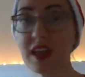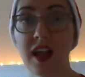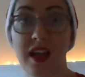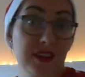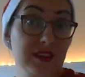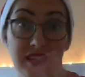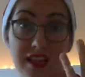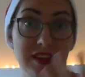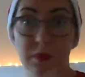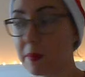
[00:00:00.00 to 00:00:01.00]
and
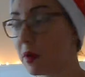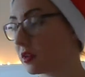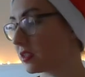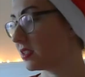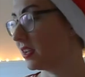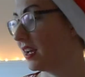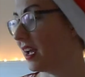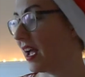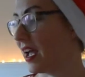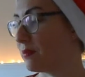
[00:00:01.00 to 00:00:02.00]
that's our box.
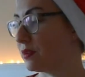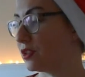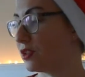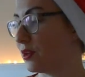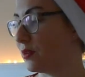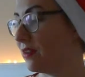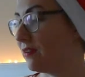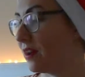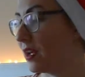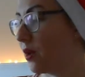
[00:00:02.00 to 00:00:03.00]
So if
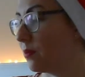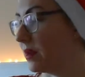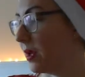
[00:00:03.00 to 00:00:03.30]
I open